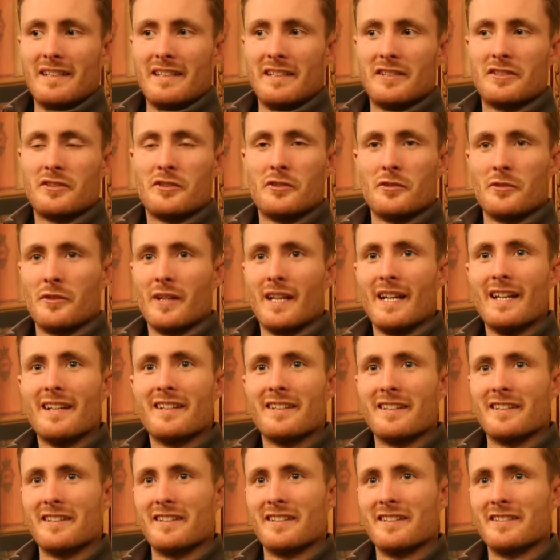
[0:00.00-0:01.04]
it's
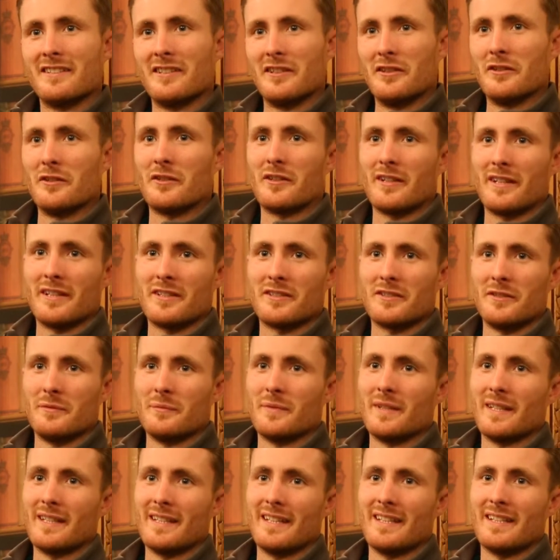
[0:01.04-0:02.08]
curated to look like
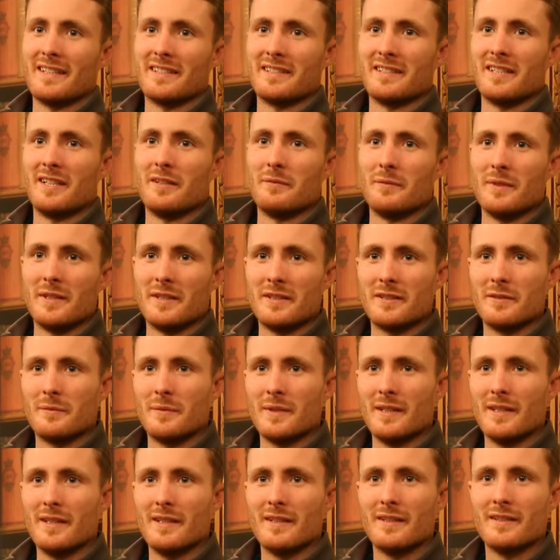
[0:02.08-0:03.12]
something that it's not meant to
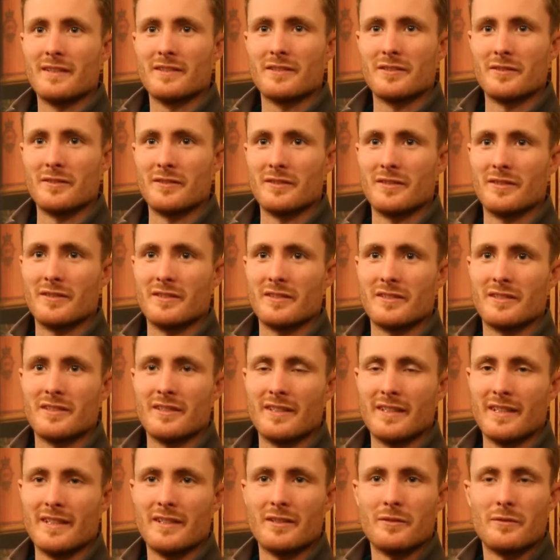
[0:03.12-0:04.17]
be. So it does
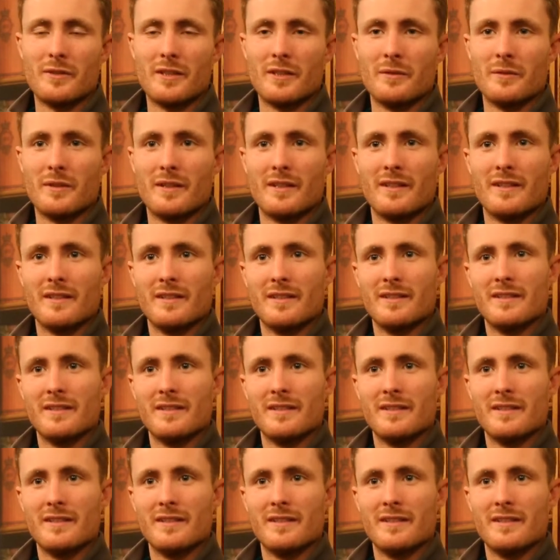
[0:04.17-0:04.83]
tie in quite well.